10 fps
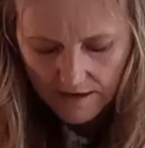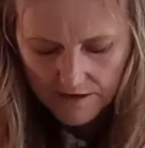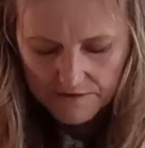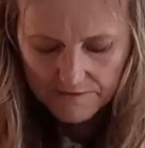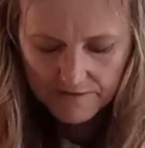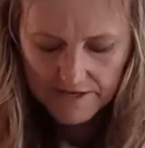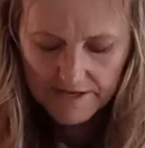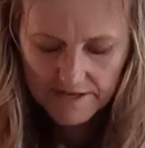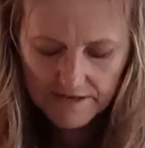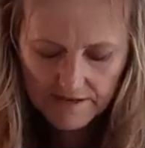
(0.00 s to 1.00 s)

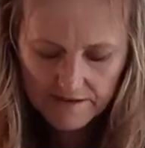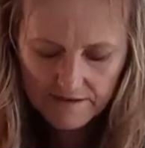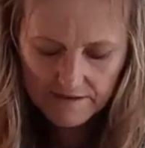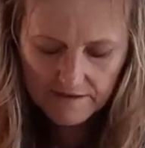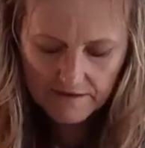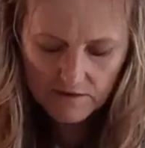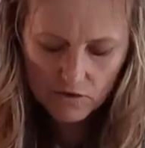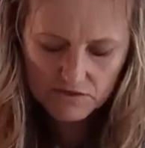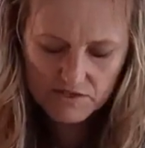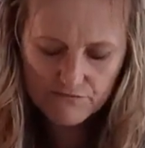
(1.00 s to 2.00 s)
hopefully
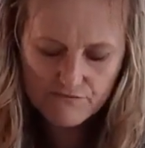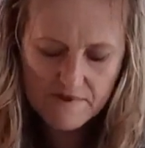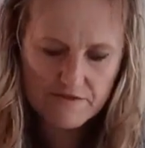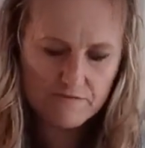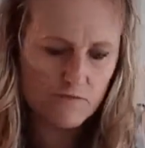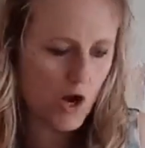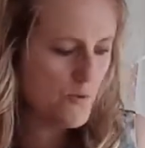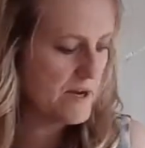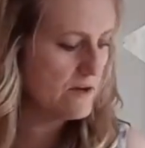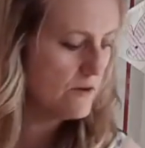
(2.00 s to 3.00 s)
lots of rhythm
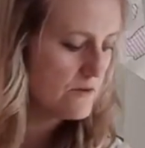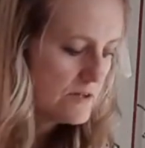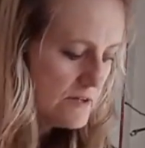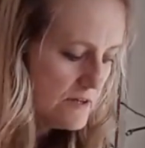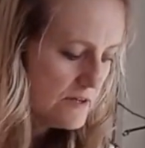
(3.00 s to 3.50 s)
going on.